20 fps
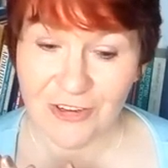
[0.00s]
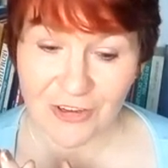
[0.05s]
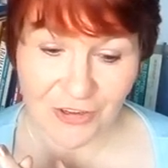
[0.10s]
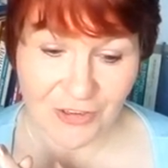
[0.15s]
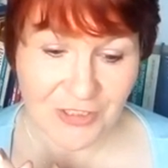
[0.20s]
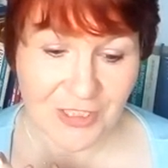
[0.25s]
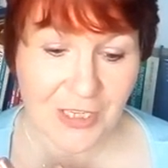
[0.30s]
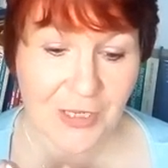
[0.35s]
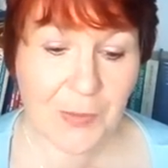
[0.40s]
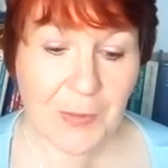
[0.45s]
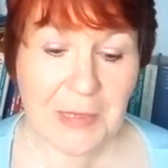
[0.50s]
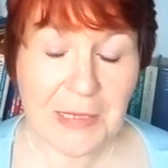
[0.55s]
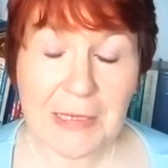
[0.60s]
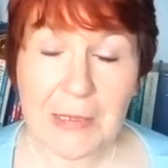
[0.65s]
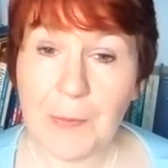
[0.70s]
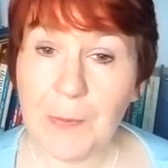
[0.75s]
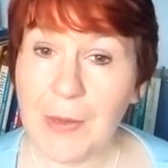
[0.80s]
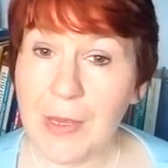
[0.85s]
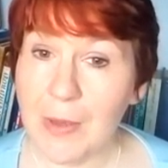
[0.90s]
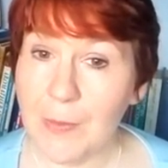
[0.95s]
I'll tell you a
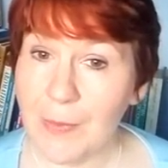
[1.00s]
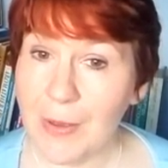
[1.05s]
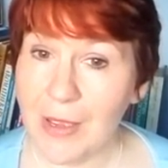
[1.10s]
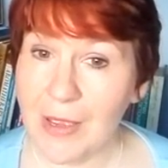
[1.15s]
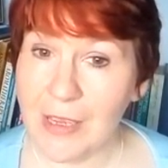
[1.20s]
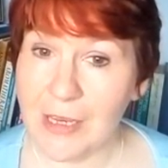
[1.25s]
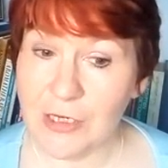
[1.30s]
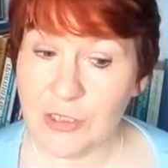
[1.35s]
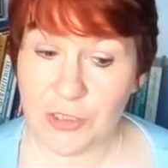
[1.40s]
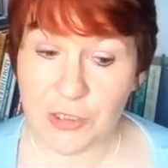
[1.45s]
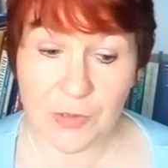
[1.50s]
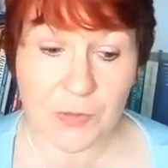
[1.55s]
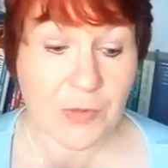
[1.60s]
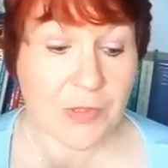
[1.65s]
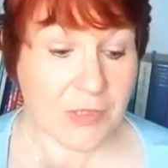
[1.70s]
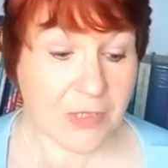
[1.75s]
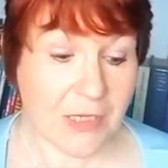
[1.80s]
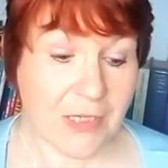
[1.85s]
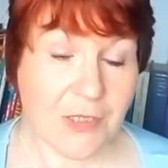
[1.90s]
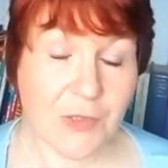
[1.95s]
little bit about each of them
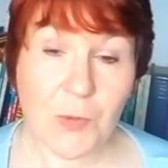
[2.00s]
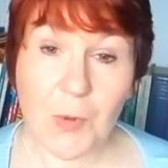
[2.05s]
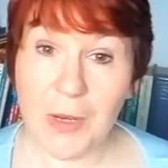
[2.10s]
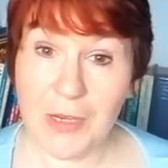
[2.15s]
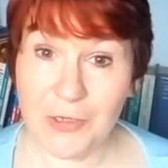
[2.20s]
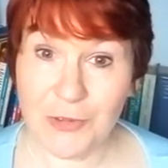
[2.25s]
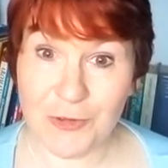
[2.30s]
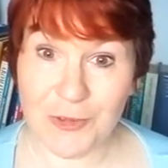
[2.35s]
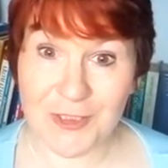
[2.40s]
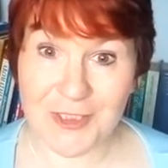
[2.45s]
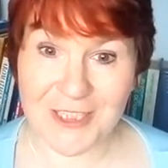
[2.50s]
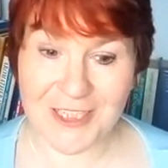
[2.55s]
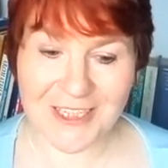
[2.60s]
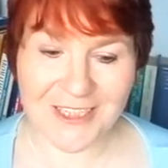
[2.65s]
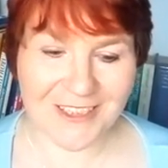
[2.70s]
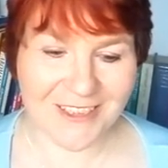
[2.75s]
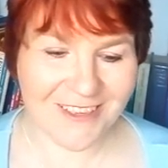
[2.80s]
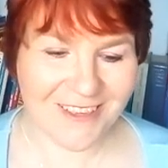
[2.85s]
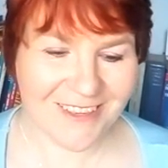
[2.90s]
because it is quite interesting.